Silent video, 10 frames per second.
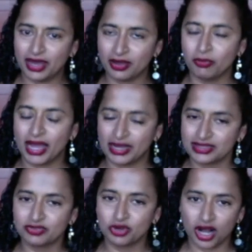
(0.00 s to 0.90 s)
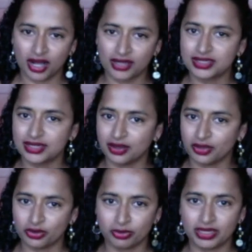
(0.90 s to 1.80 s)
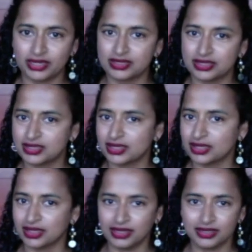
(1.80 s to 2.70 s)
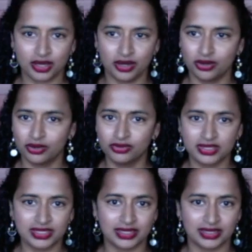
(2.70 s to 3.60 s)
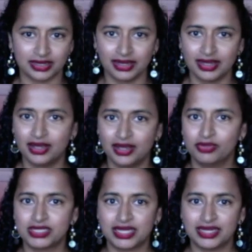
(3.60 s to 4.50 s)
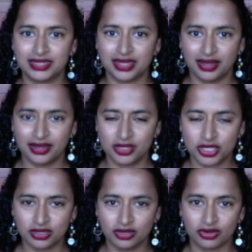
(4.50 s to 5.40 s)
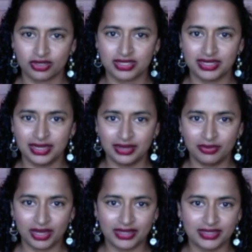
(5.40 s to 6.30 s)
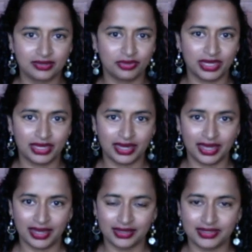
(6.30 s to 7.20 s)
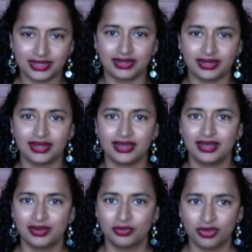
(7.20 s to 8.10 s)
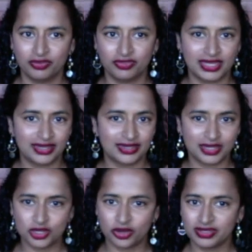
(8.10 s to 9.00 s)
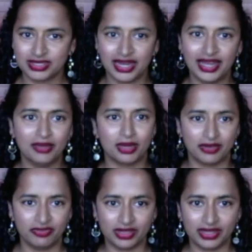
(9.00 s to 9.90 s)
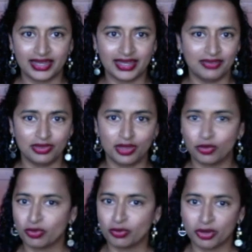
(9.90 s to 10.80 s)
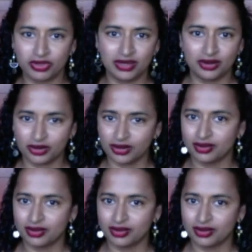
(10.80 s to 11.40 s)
our paths have crossed in other places on the East Coast and we stayed in touch in New York City. We got to reconnect and we've stayed in touch all this time. And I feel like even though we were both eager to